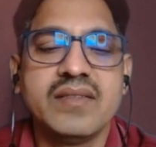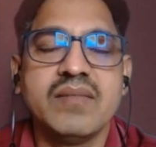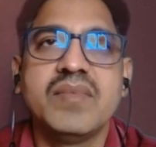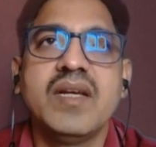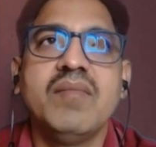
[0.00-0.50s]

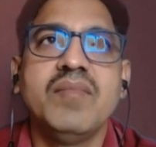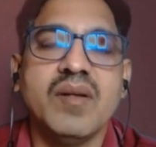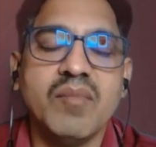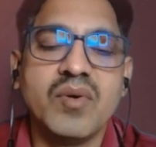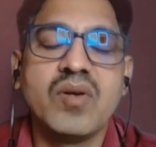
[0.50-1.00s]

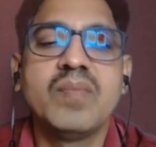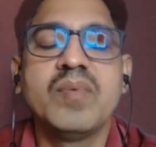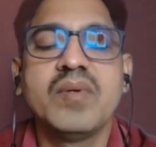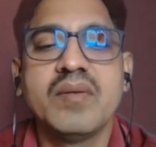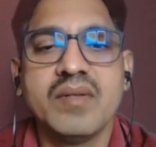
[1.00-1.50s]
Sometimes number
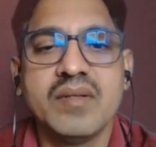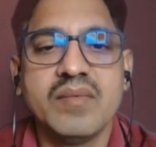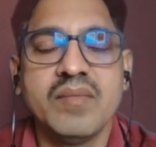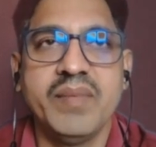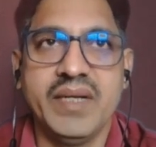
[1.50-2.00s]
of
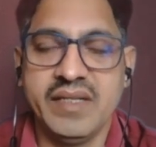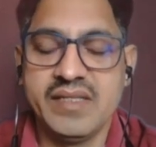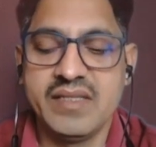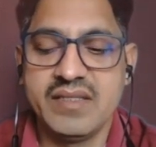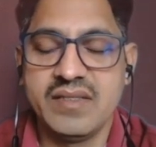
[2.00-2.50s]

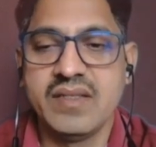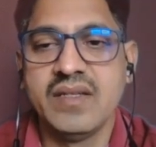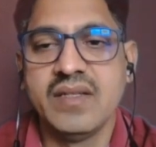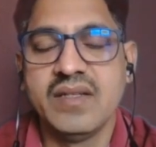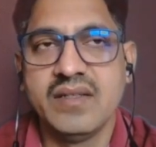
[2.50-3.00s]
petals
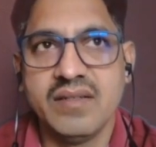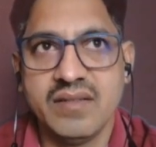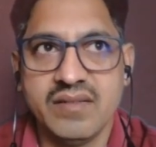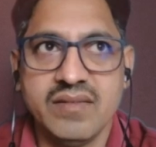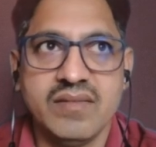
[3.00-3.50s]

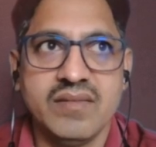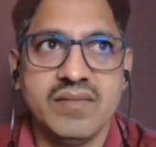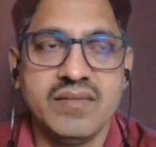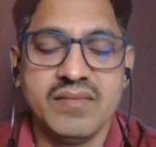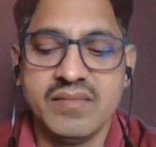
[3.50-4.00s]

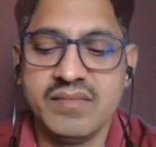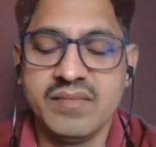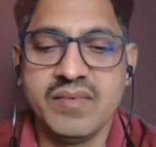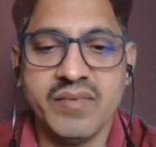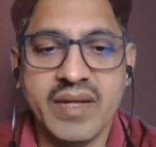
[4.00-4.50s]
uh,
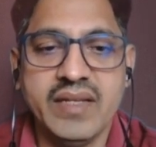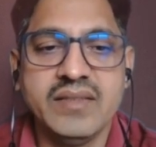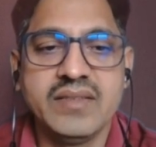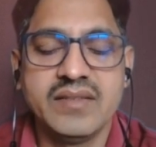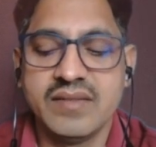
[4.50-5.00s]

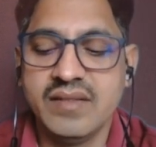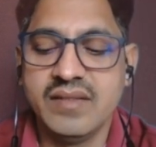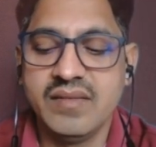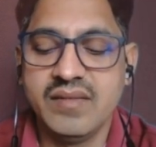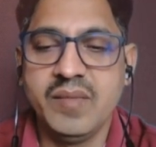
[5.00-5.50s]
varies
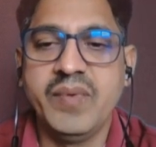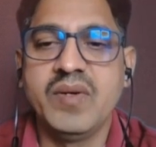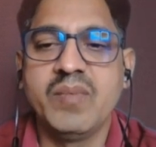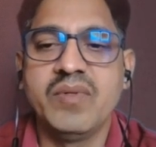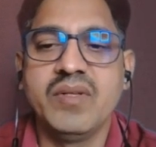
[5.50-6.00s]

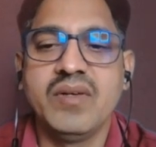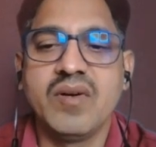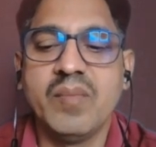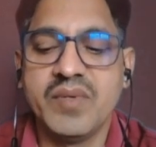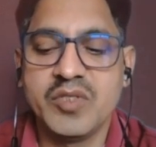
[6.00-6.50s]
depend upon the
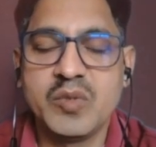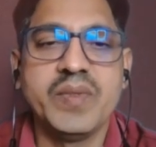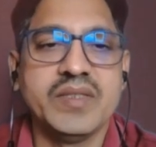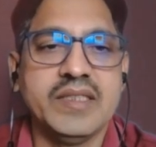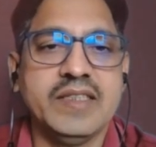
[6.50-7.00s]
crop
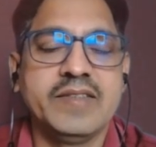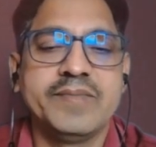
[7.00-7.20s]
species.